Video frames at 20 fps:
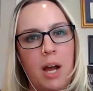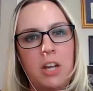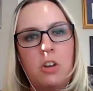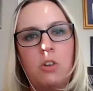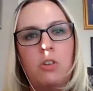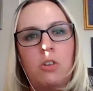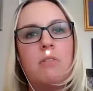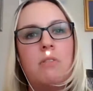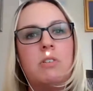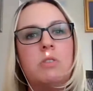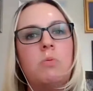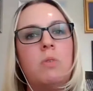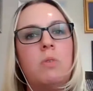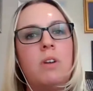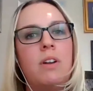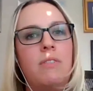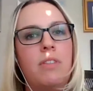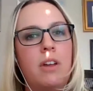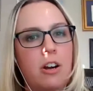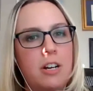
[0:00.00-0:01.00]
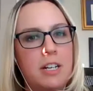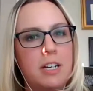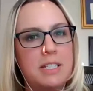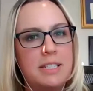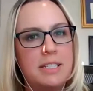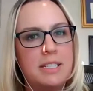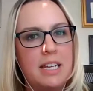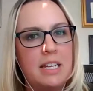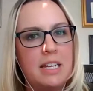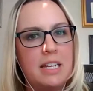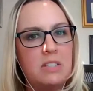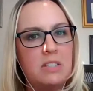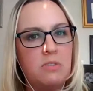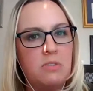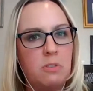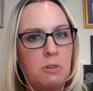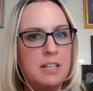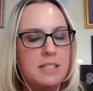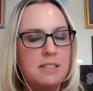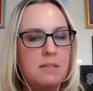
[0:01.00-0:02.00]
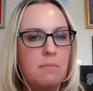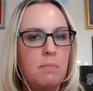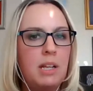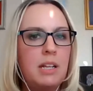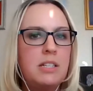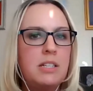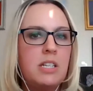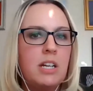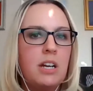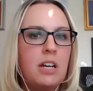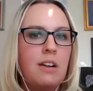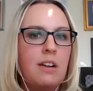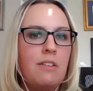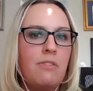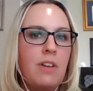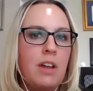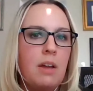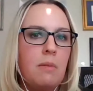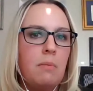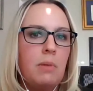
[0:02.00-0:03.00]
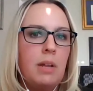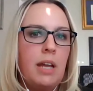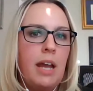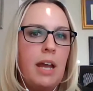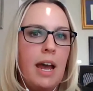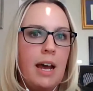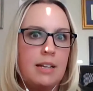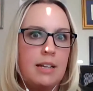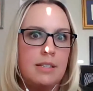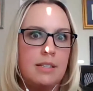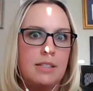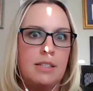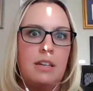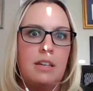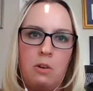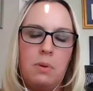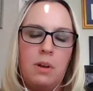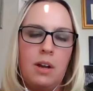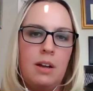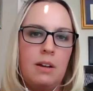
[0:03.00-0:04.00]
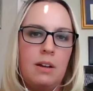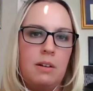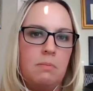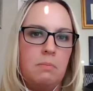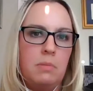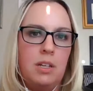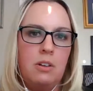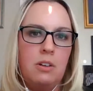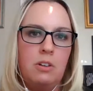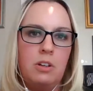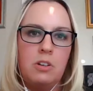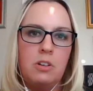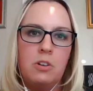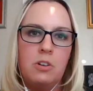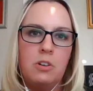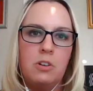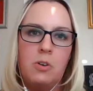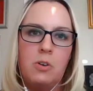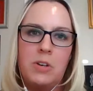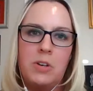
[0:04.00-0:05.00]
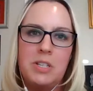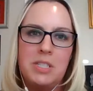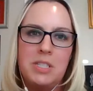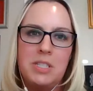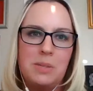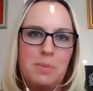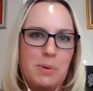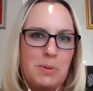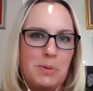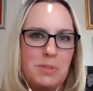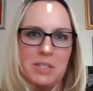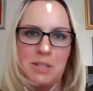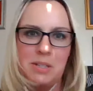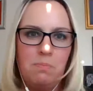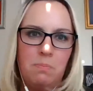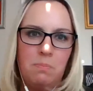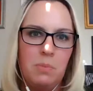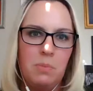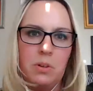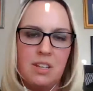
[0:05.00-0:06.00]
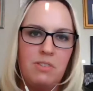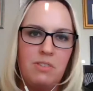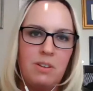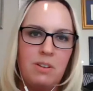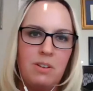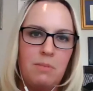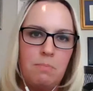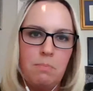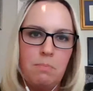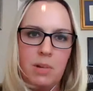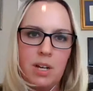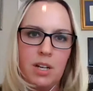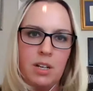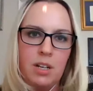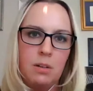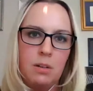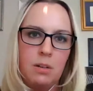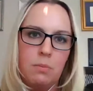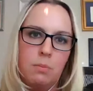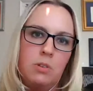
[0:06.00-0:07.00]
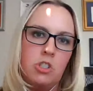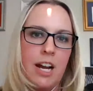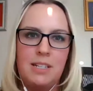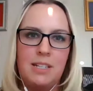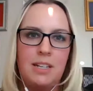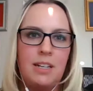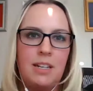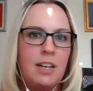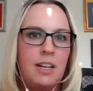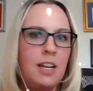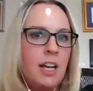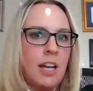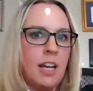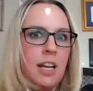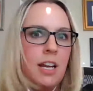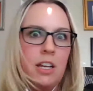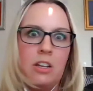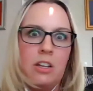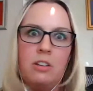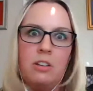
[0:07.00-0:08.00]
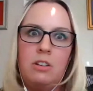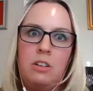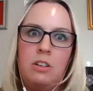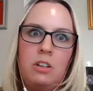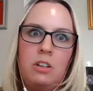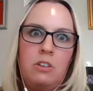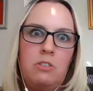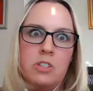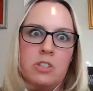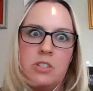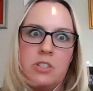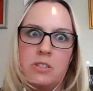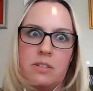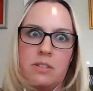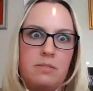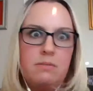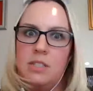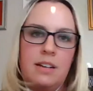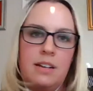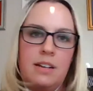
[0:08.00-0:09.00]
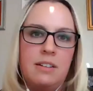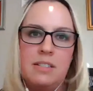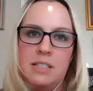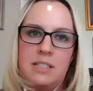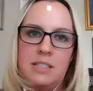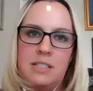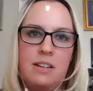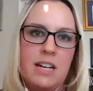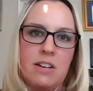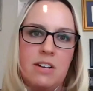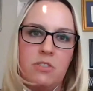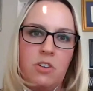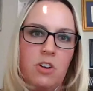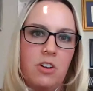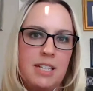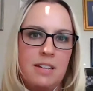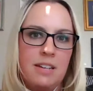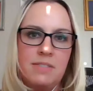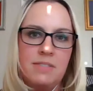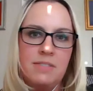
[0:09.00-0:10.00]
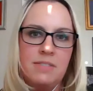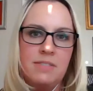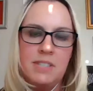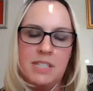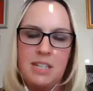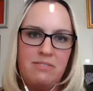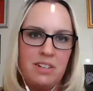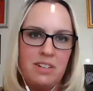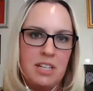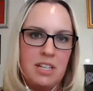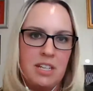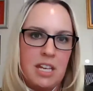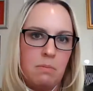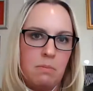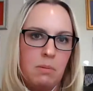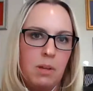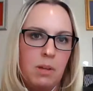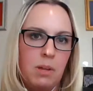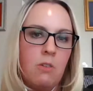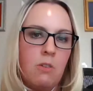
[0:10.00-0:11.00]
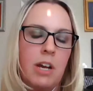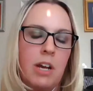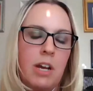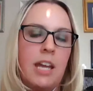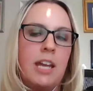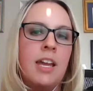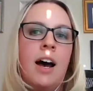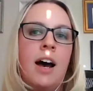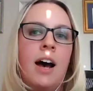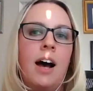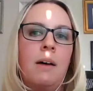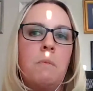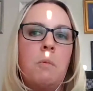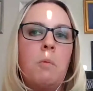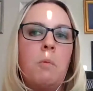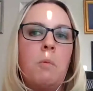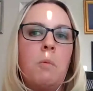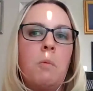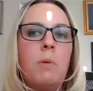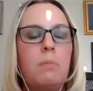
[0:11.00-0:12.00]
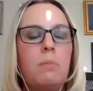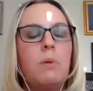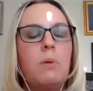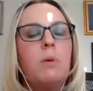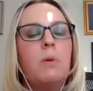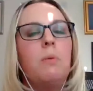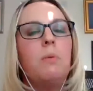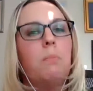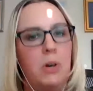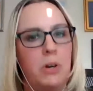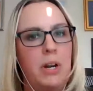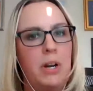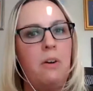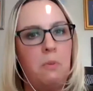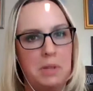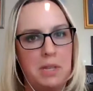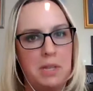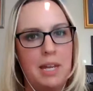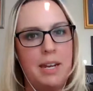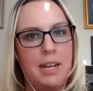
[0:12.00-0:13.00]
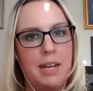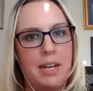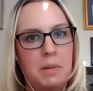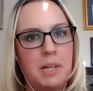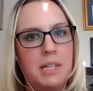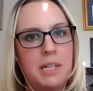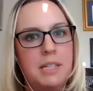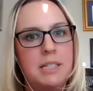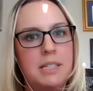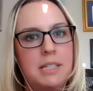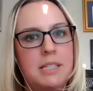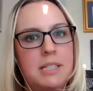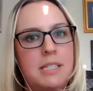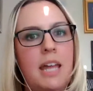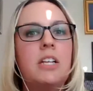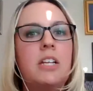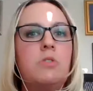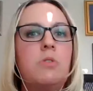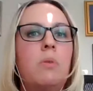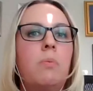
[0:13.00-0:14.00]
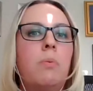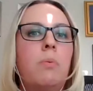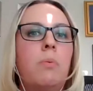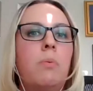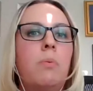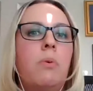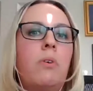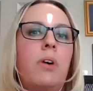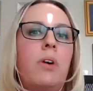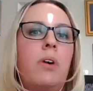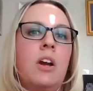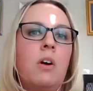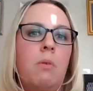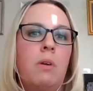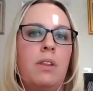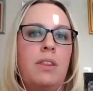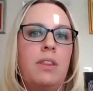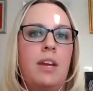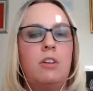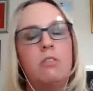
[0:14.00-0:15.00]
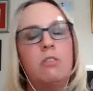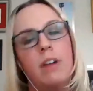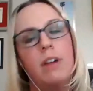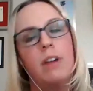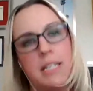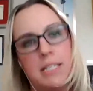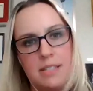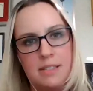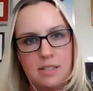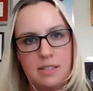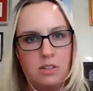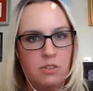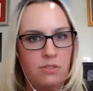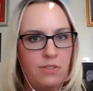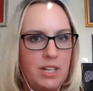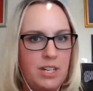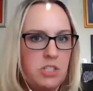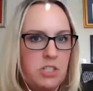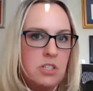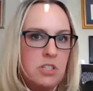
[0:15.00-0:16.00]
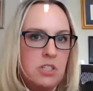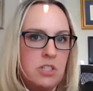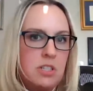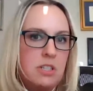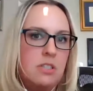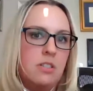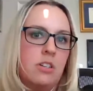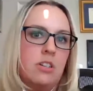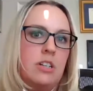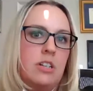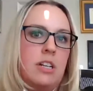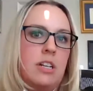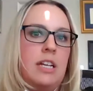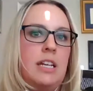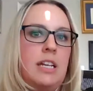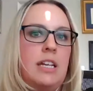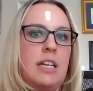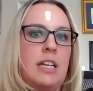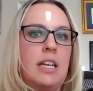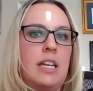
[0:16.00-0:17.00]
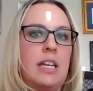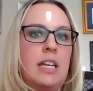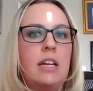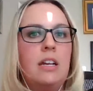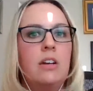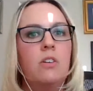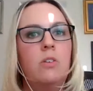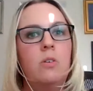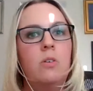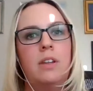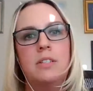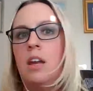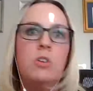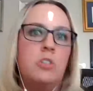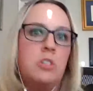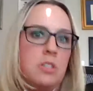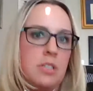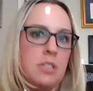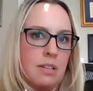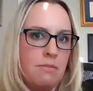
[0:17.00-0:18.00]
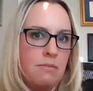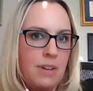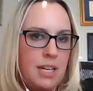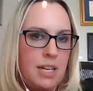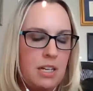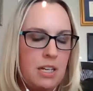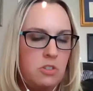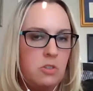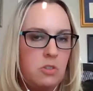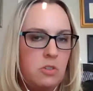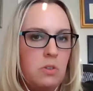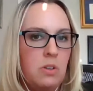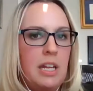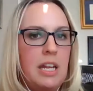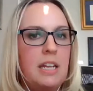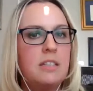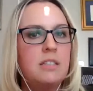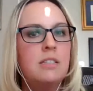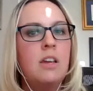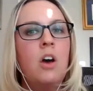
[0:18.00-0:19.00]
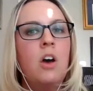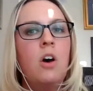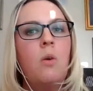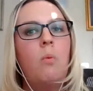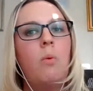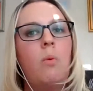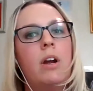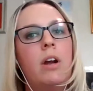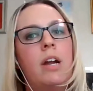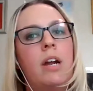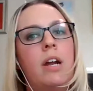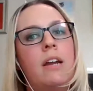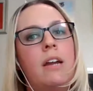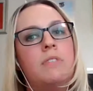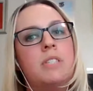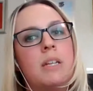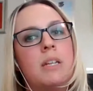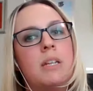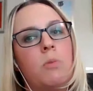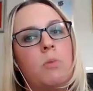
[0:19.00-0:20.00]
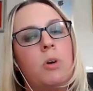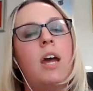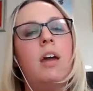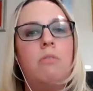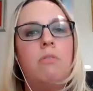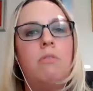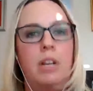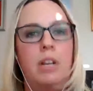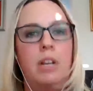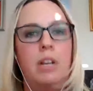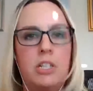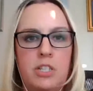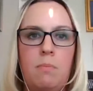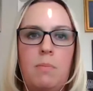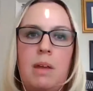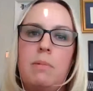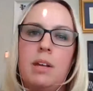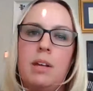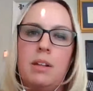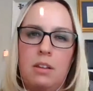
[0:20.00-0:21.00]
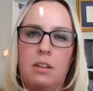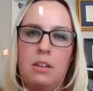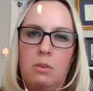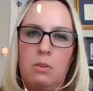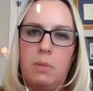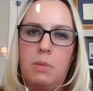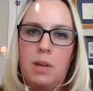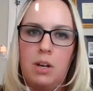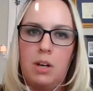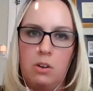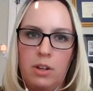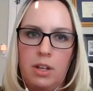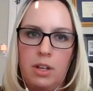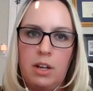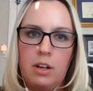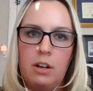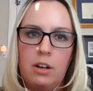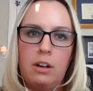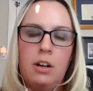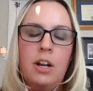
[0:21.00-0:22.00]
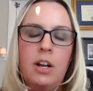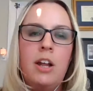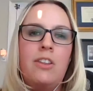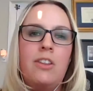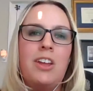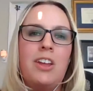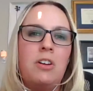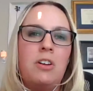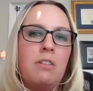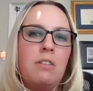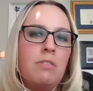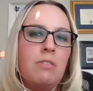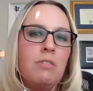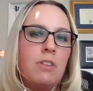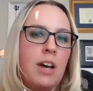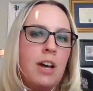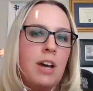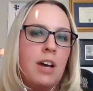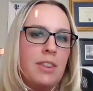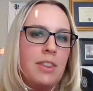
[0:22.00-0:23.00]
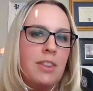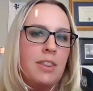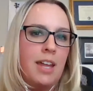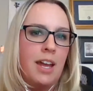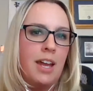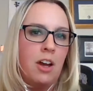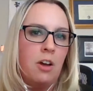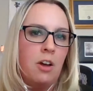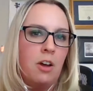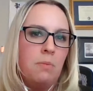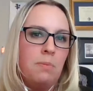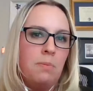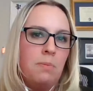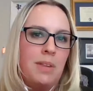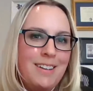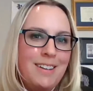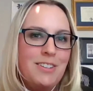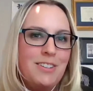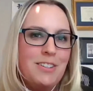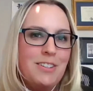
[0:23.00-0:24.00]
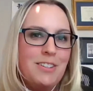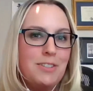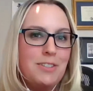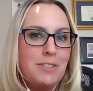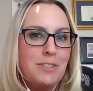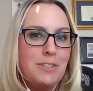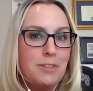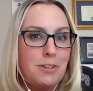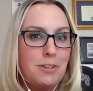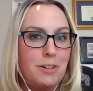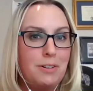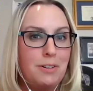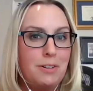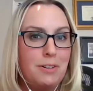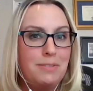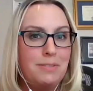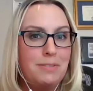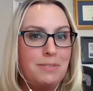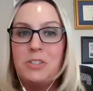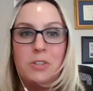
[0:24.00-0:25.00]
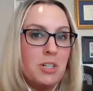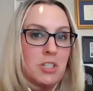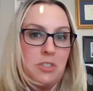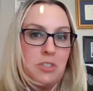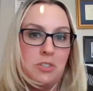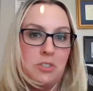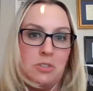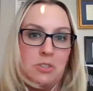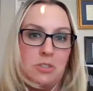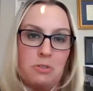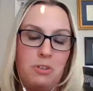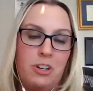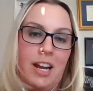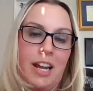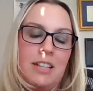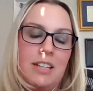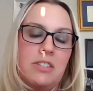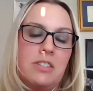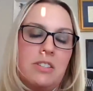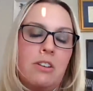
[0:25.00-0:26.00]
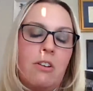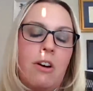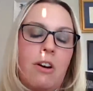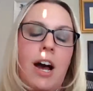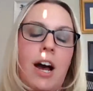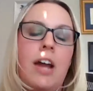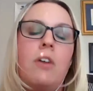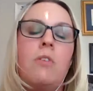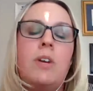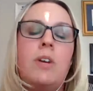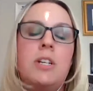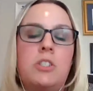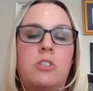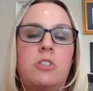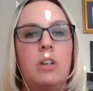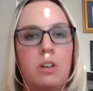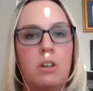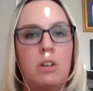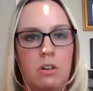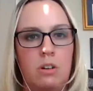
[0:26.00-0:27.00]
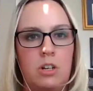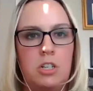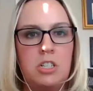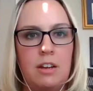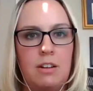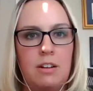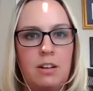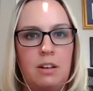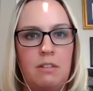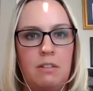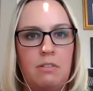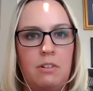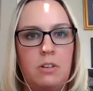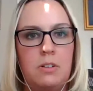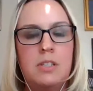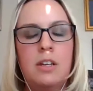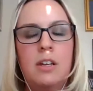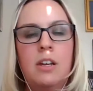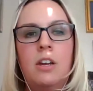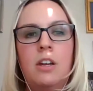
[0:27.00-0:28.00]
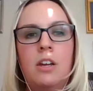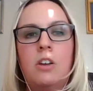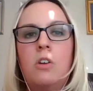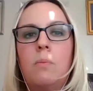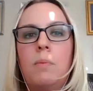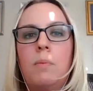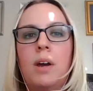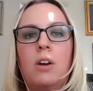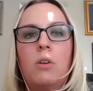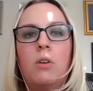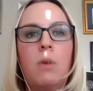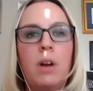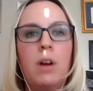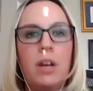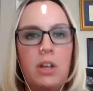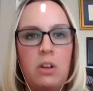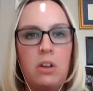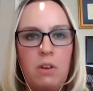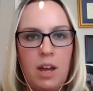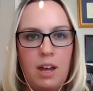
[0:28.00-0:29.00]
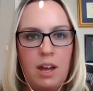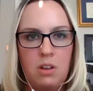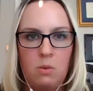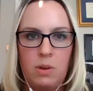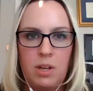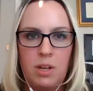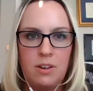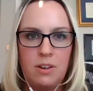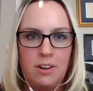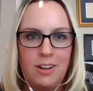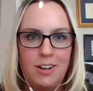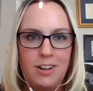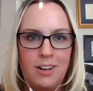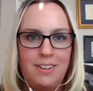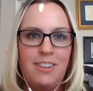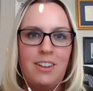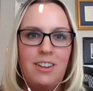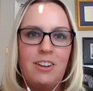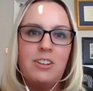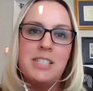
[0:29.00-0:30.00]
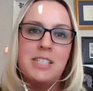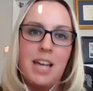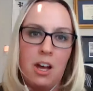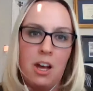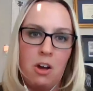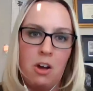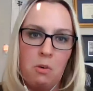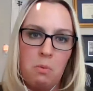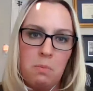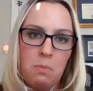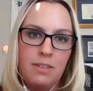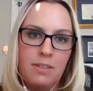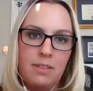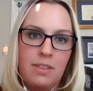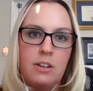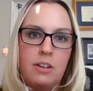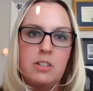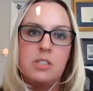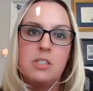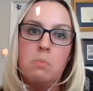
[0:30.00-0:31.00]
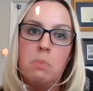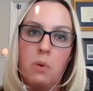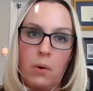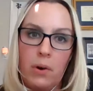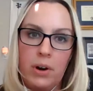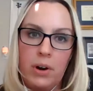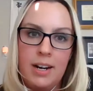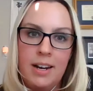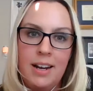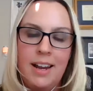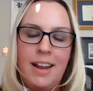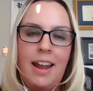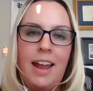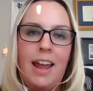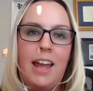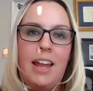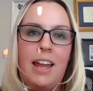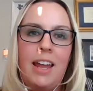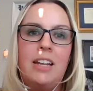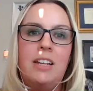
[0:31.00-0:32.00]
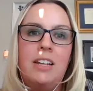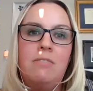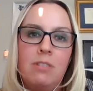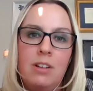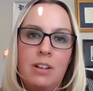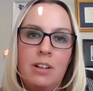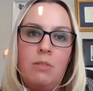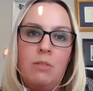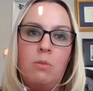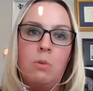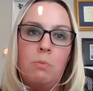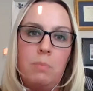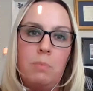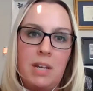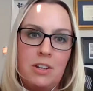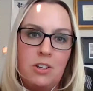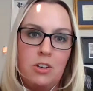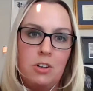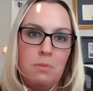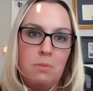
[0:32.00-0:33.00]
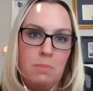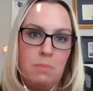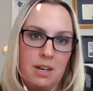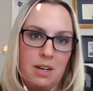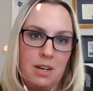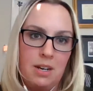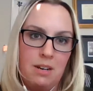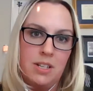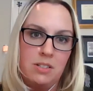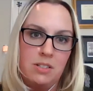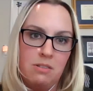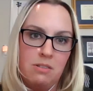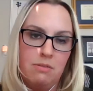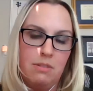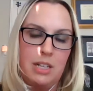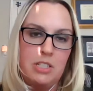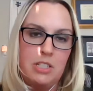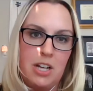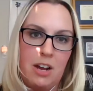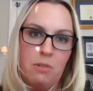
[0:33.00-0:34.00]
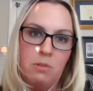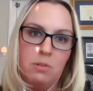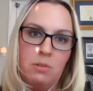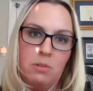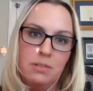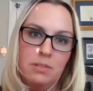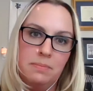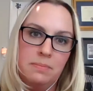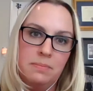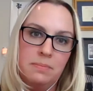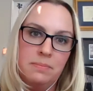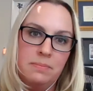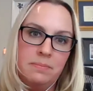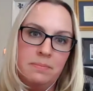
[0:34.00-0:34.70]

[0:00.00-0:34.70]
I know that was one of the hardest things for us as a military family, asking for help. You're always supposed to pull yourself up by your bootstraps and you just stuff down all that tough stuff and keep going. Well, people burn out when that happens, and they get to a point where then crisis interventions are needing, or there's emergency financial needs, where if someone had reached out maybe a little bit earlier, they could have got the help they needed, deserved, so much sooner. And so I always try to encourage caregivers, no matter what you have going on, there is help, there is support, and it really will be in your benefit to reach out.